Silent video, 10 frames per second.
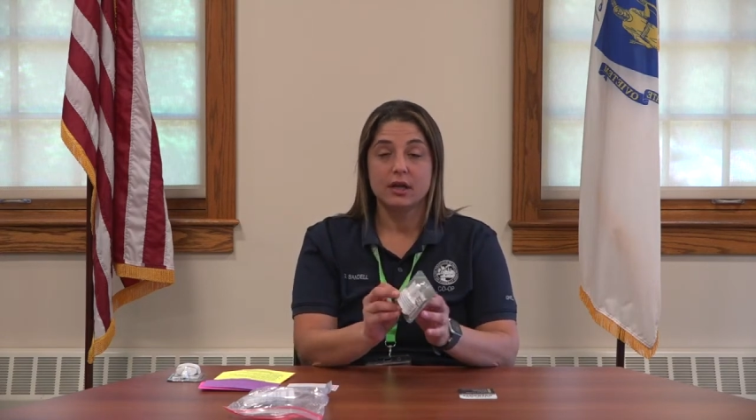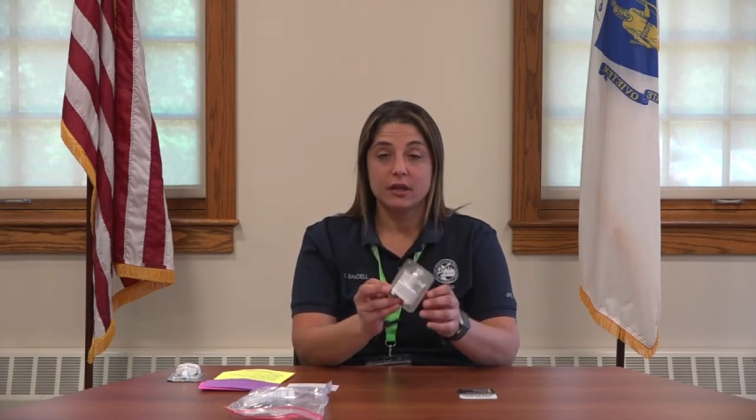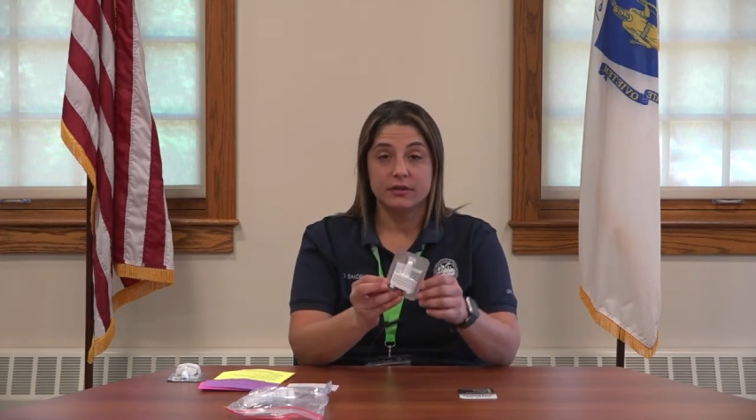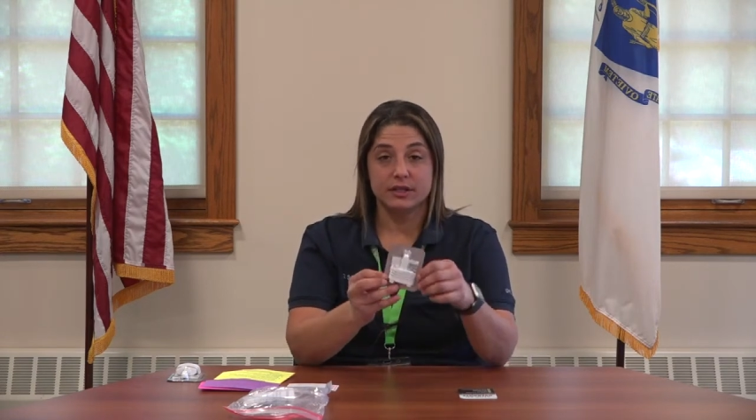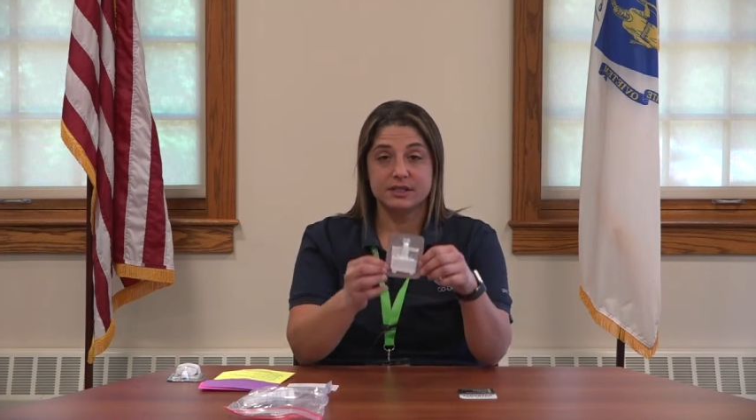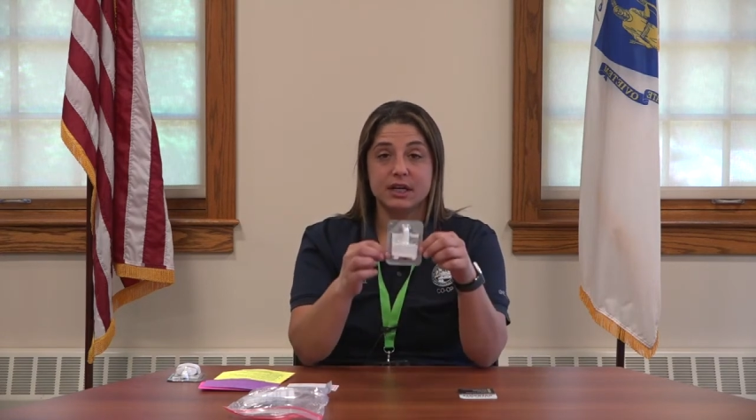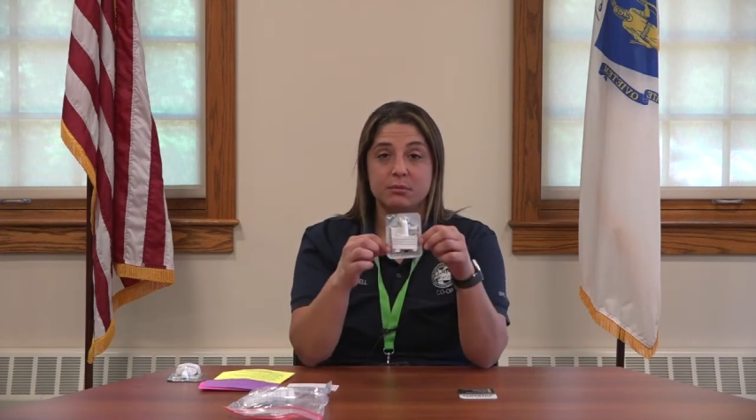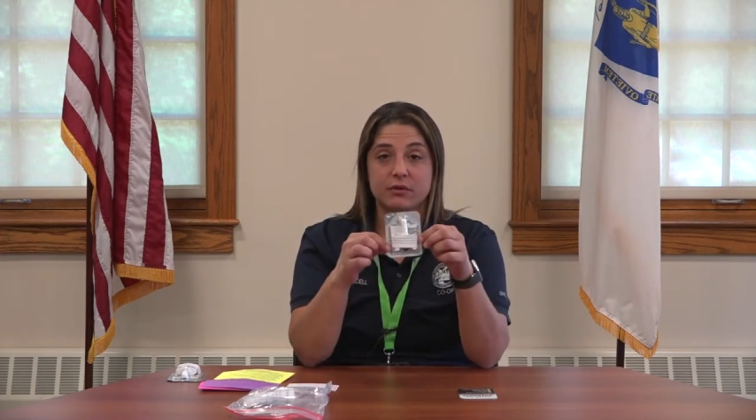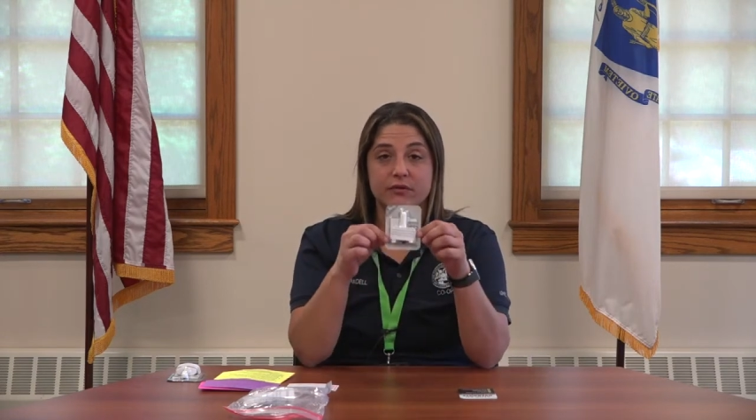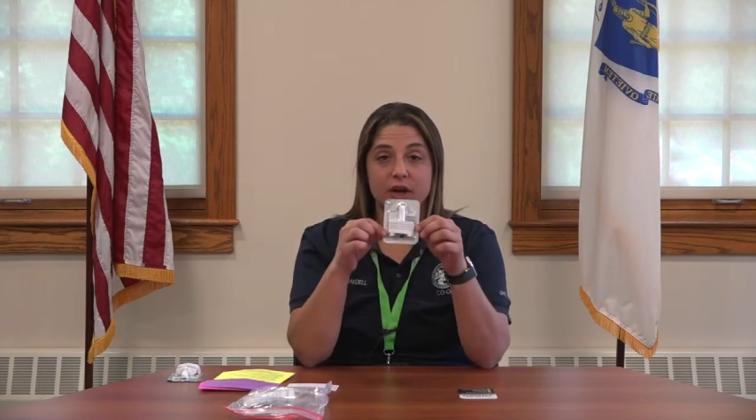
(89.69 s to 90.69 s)
This type
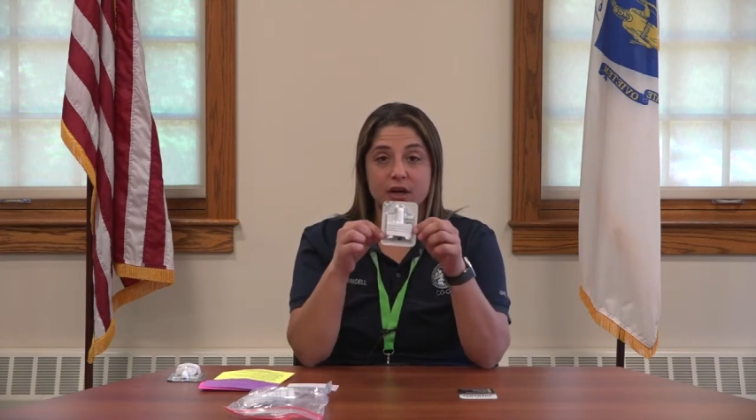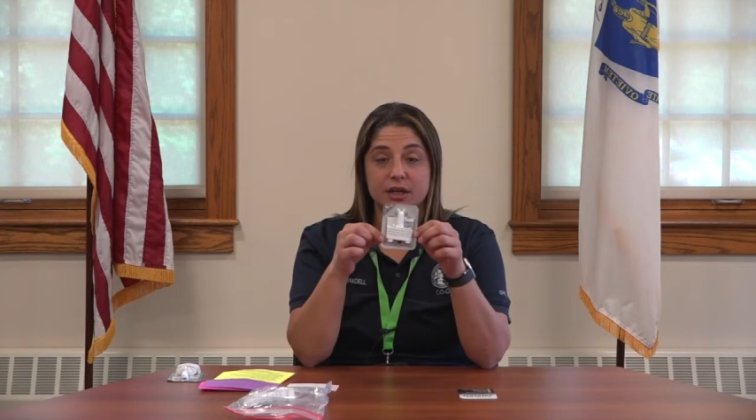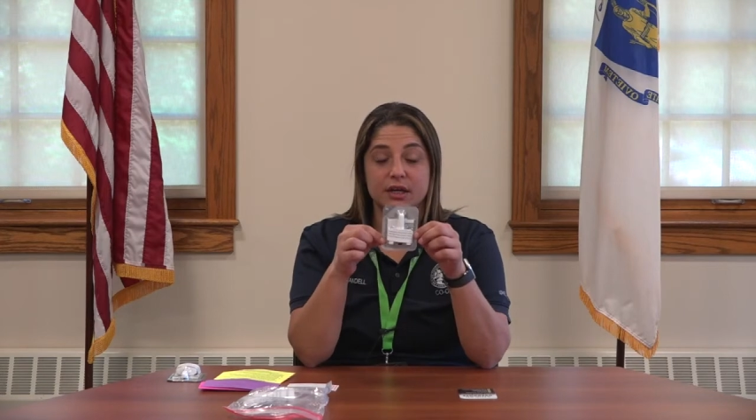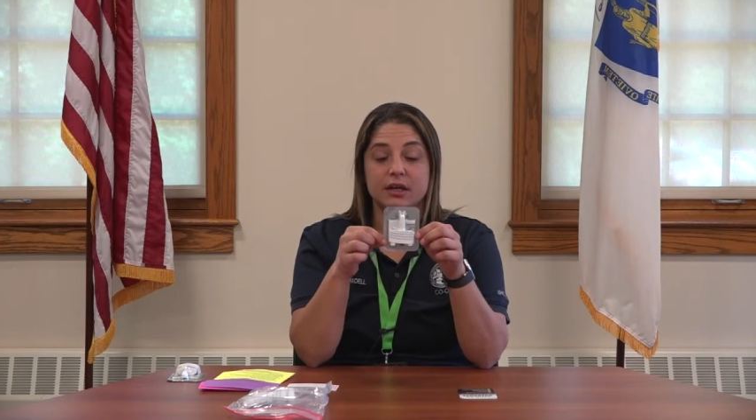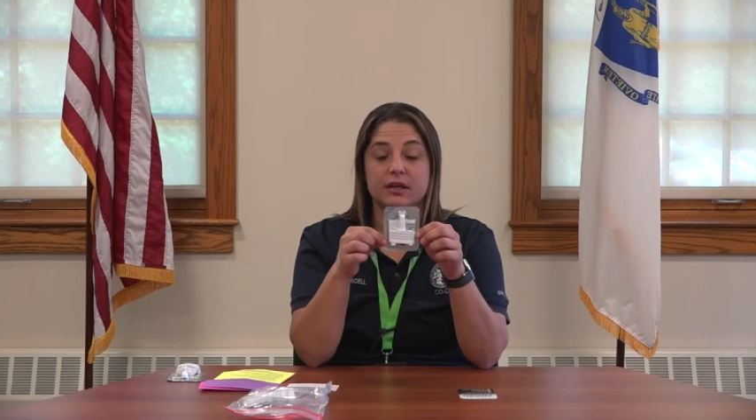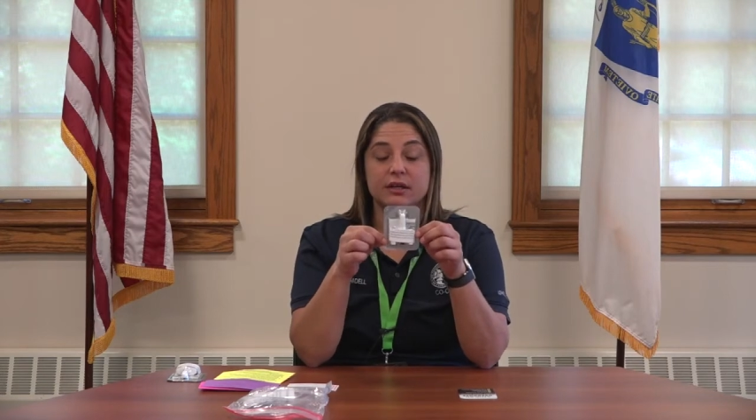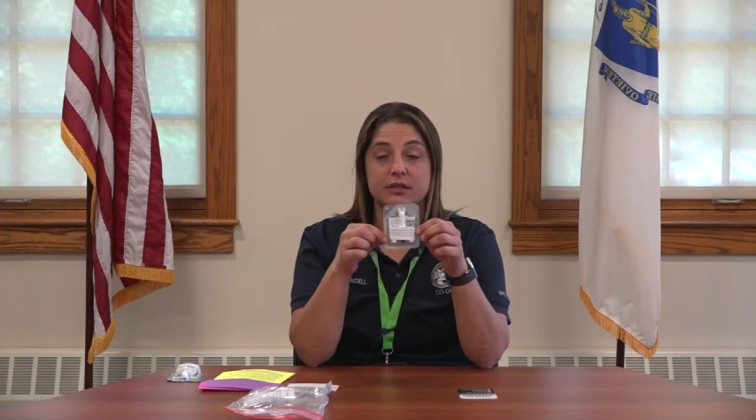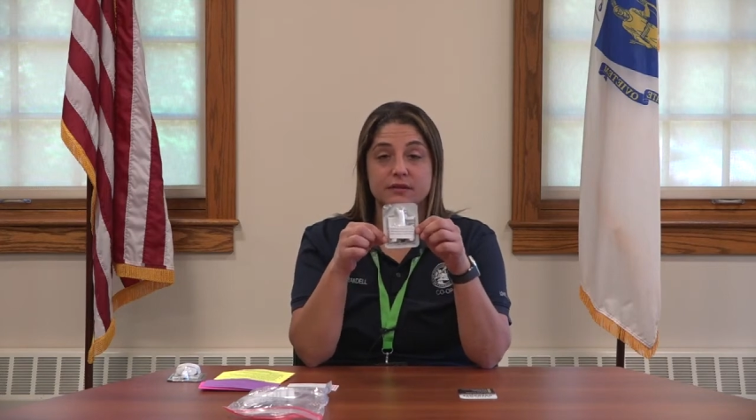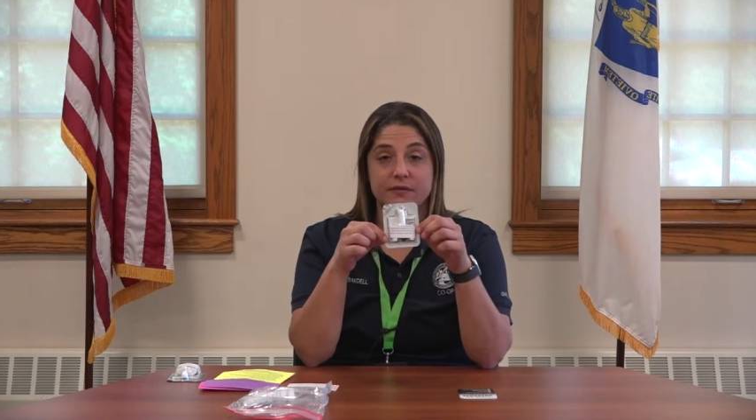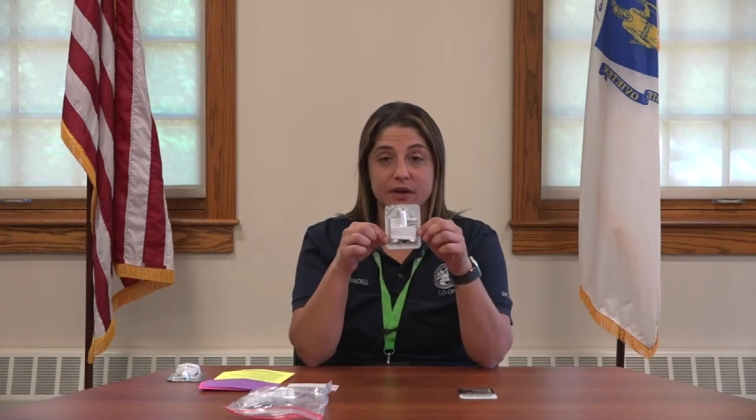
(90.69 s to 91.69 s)
of Narcan
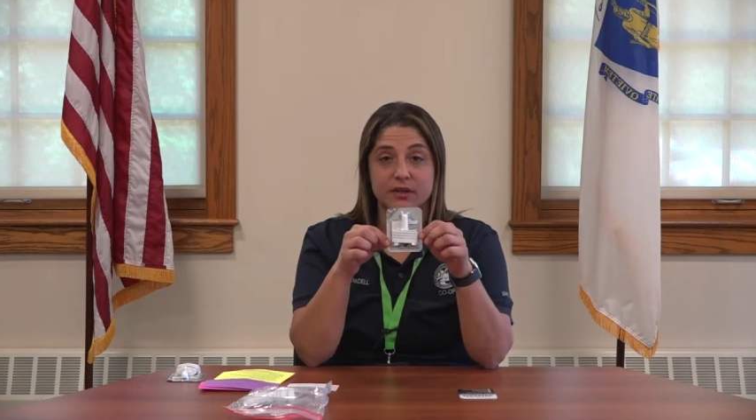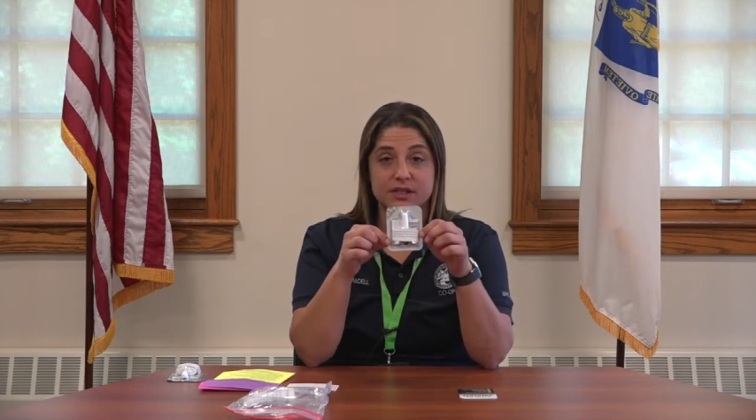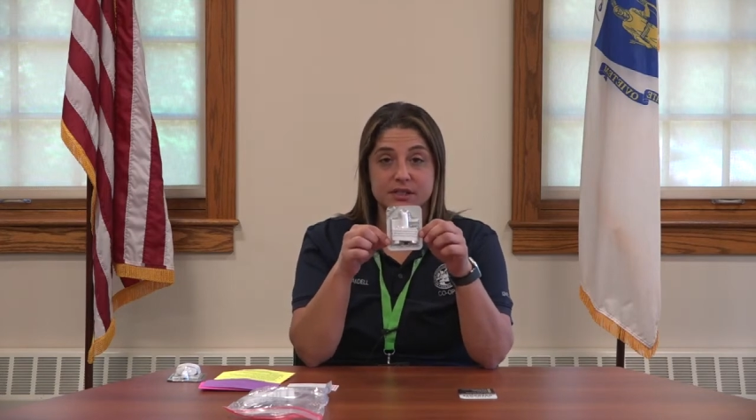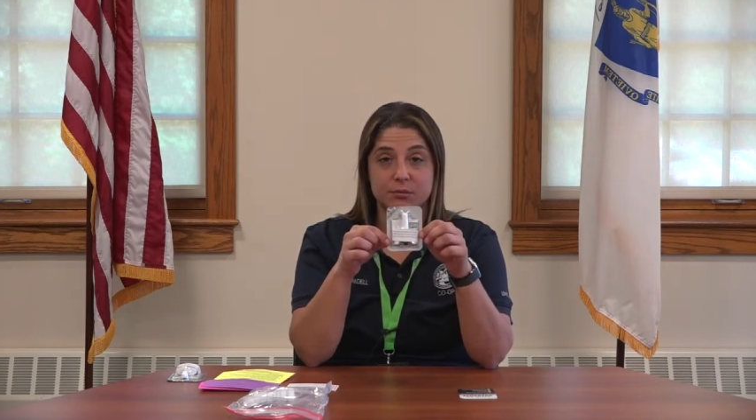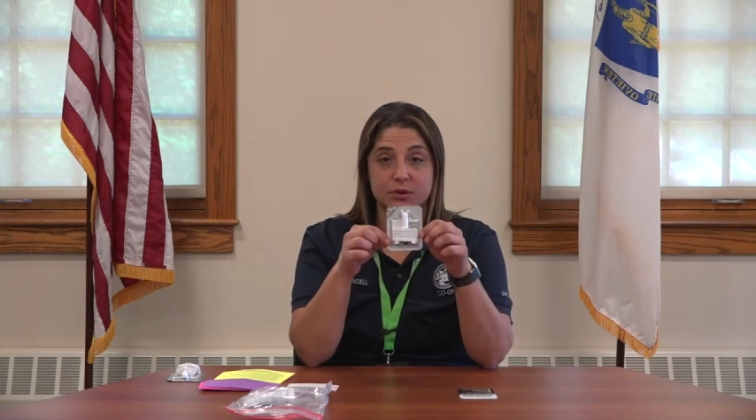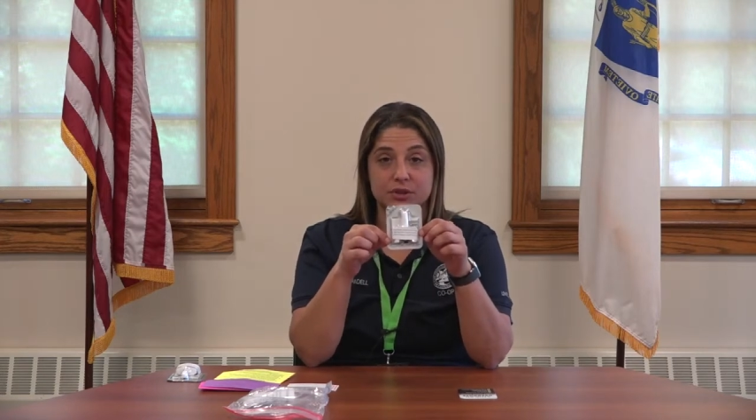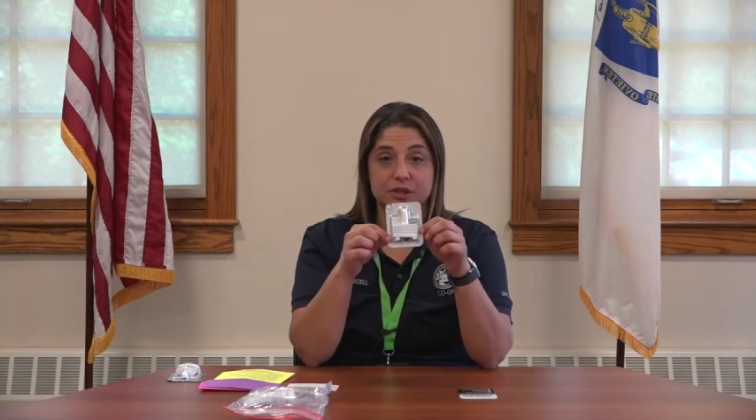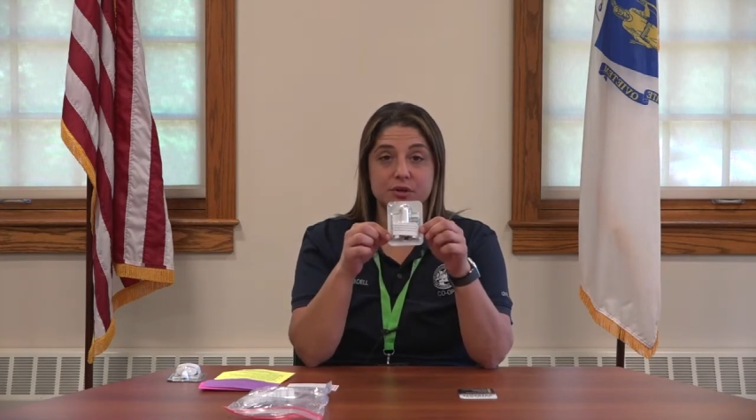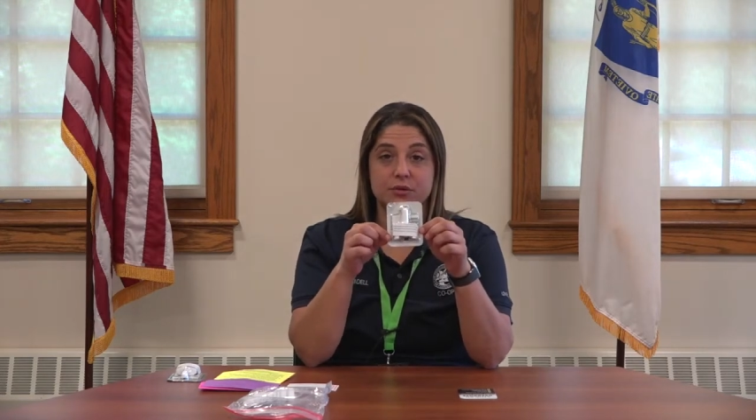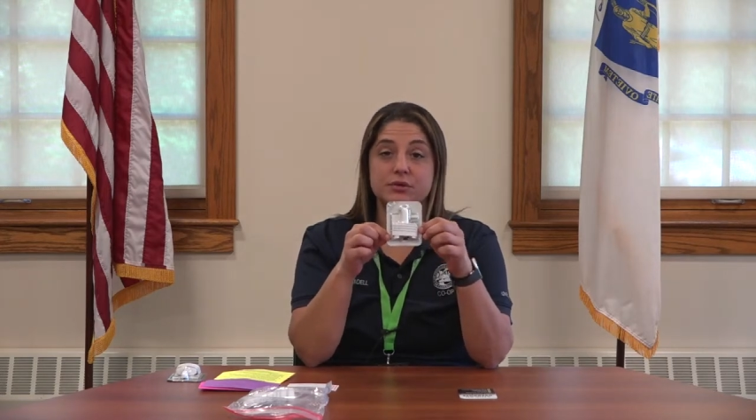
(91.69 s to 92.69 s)
is fairly simple to
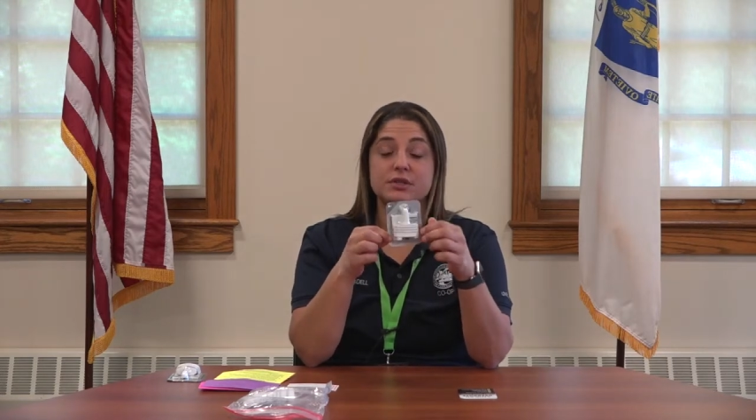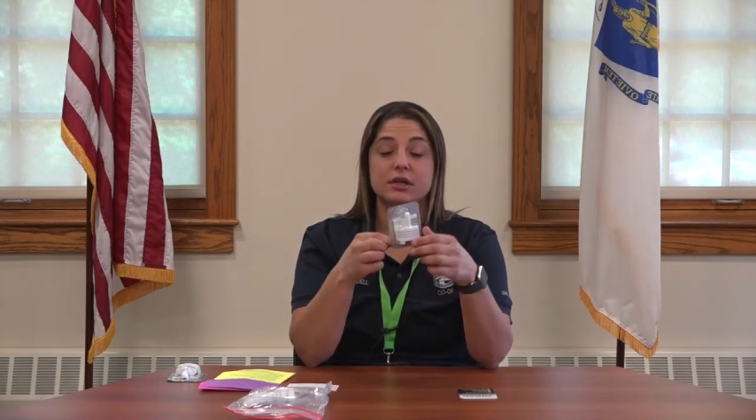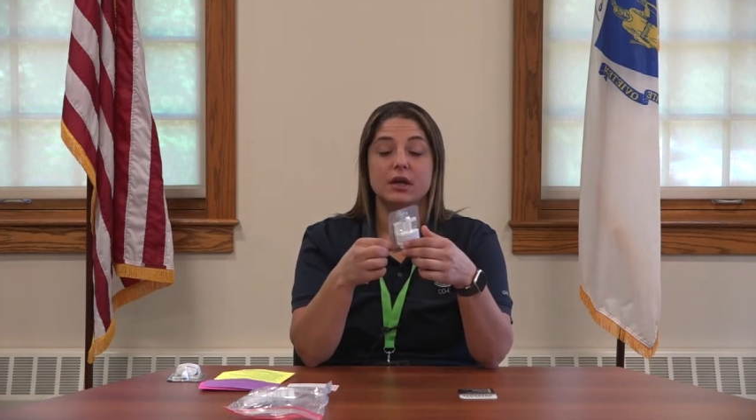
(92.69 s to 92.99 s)
use.